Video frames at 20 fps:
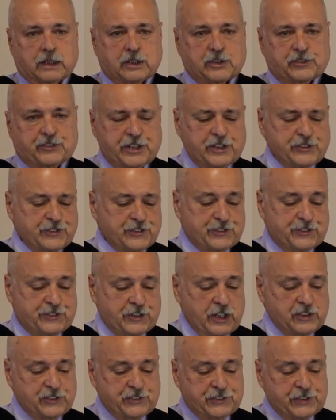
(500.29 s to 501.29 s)
Jesus
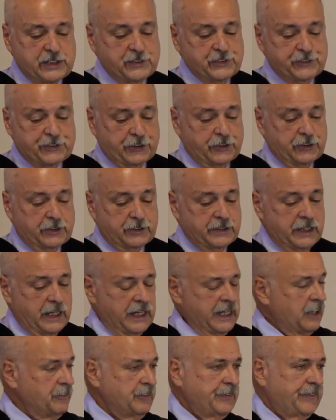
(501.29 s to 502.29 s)
just didn't
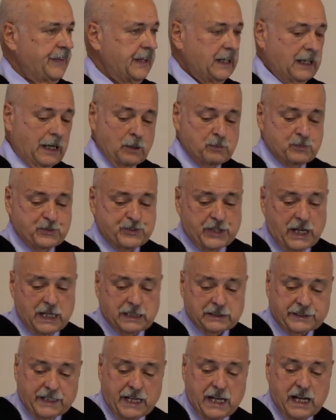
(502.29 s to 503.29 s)
turn everything
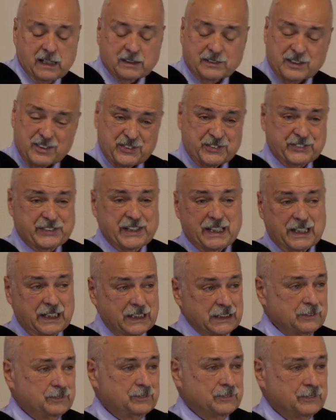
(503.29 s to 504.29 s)
upside down.
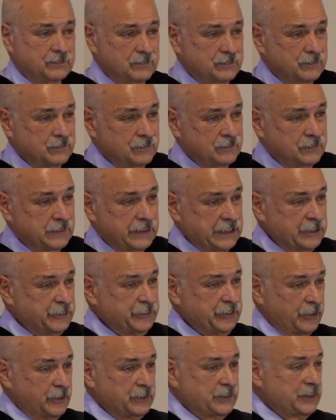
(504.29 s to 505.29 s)
Instead, he
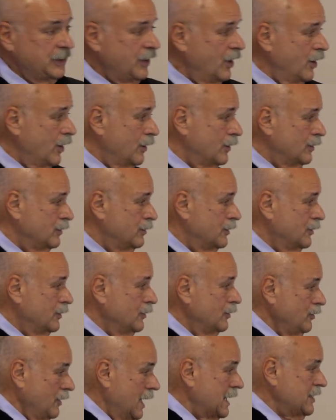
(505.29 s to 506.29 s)
turned it all
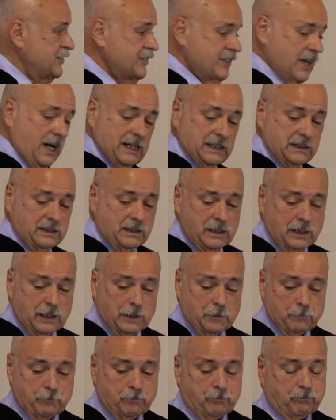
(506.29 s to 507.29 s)
right side up.